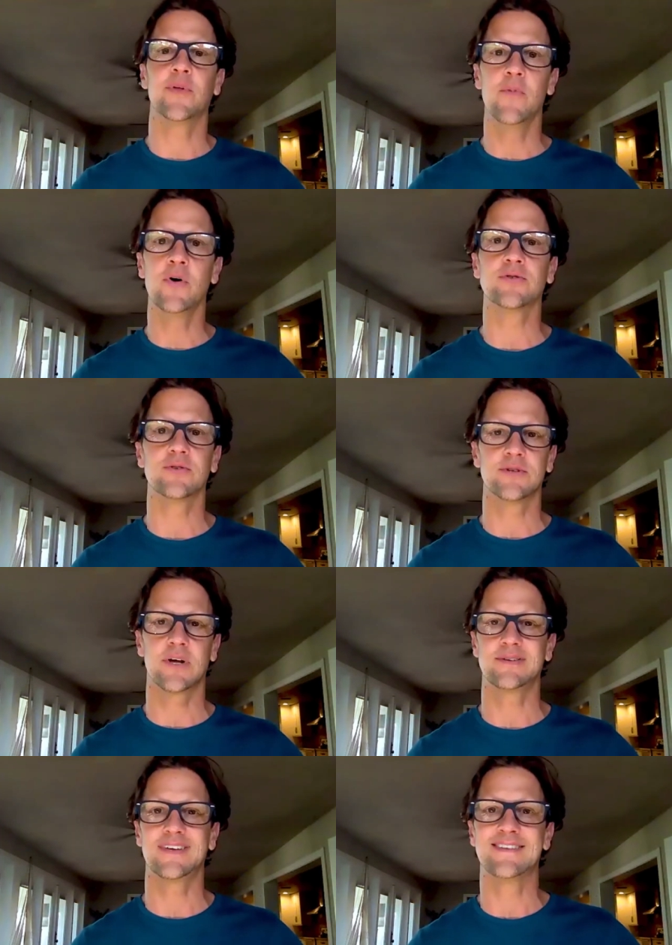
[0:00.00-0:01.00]
emotional
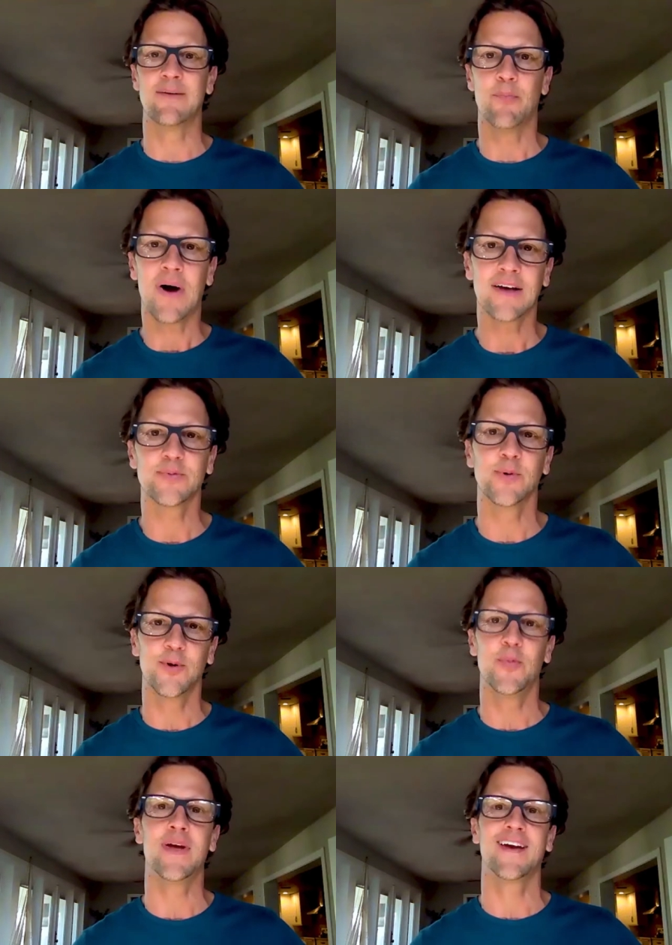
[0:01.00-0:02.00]
side is it's impossible
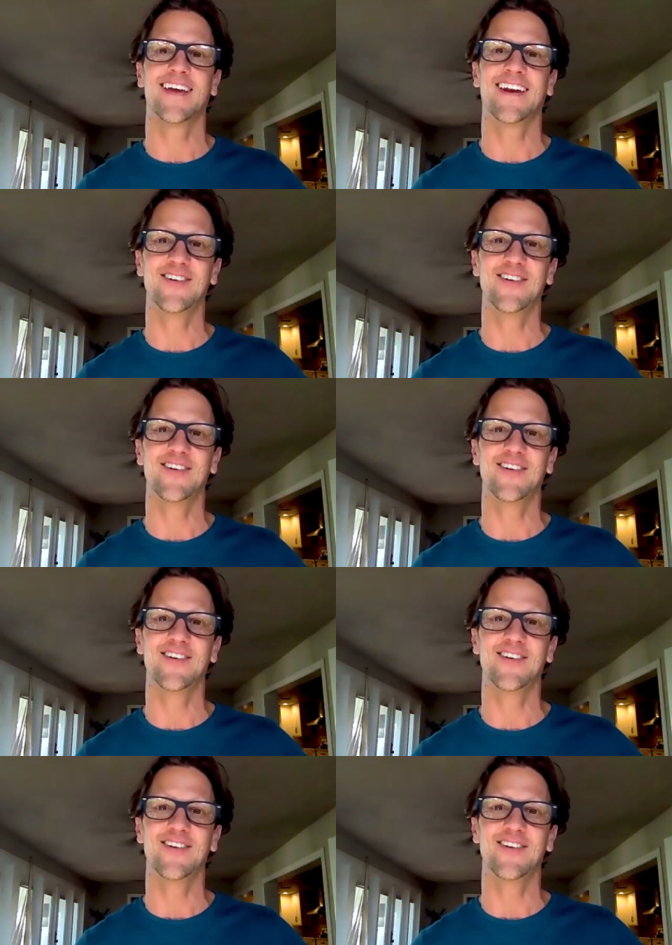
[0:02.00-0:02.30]
to make an,